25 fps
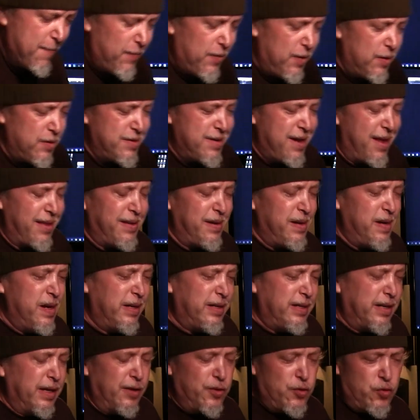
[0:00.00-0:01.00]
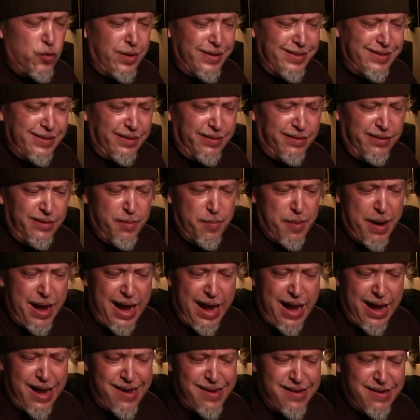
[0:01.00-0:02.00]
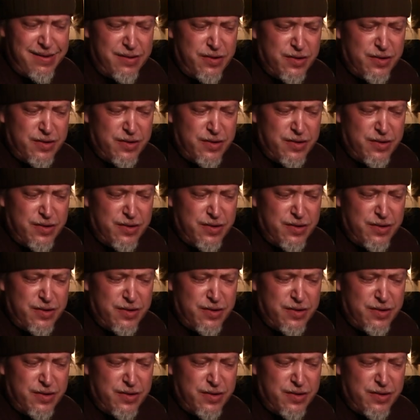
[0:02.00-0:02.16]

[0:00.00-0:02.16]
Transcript: There's nothing that's intrinsically bad.